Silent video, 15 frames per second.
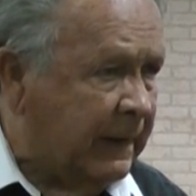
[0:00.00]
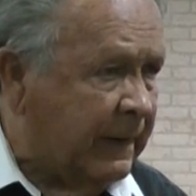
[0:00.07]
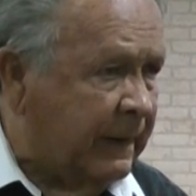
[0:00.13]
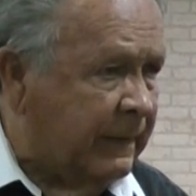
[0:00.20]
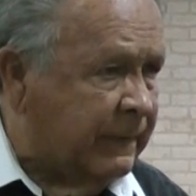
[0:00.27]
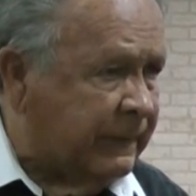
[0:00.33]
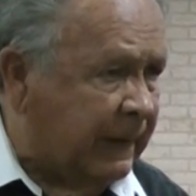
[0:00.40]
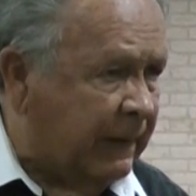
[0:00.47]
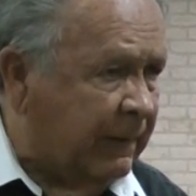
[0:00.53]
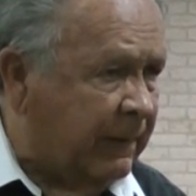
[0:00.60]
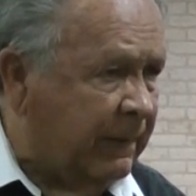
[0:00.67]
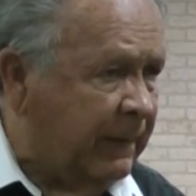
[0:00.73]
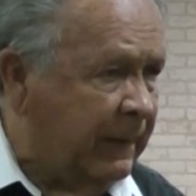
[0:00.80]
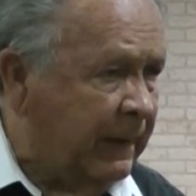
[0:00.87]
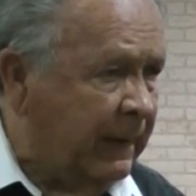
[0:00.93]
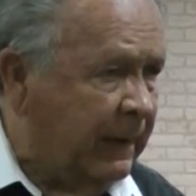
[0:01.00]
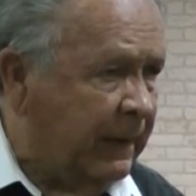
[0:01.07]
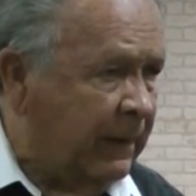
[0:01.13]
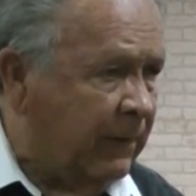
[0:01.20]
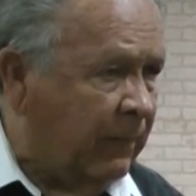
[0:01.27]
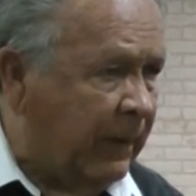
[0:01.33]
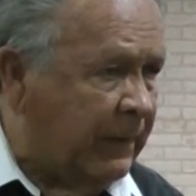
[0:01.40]
Consider
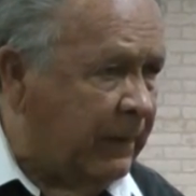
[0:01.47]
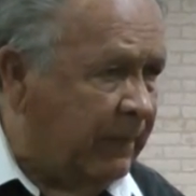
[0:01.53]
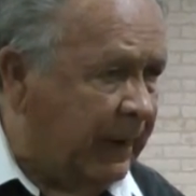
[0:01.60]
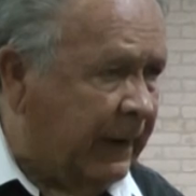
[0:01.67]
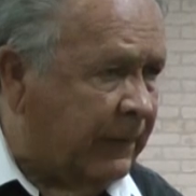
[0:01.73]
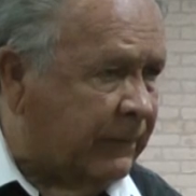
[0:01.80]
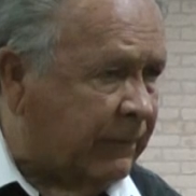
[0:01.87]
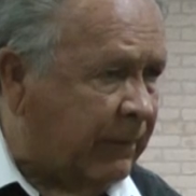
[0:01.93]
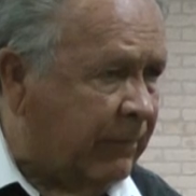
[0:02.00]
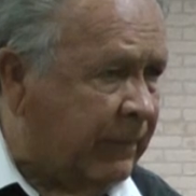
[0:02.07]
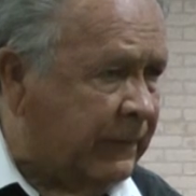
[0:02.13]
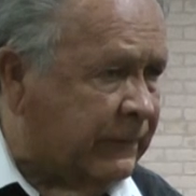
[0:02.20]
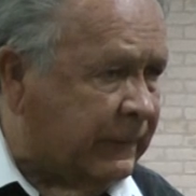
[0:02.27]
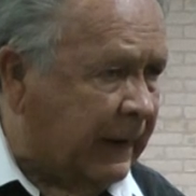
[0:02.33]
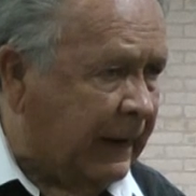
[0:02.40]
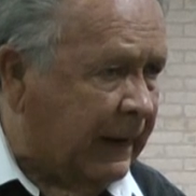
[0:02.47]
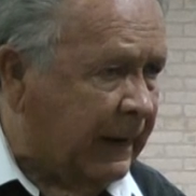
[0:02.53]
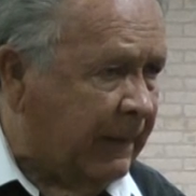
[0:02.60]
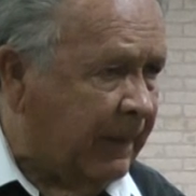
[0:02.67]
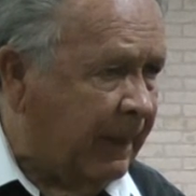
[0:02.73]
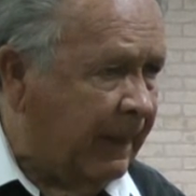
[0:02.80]
what the ministry would say.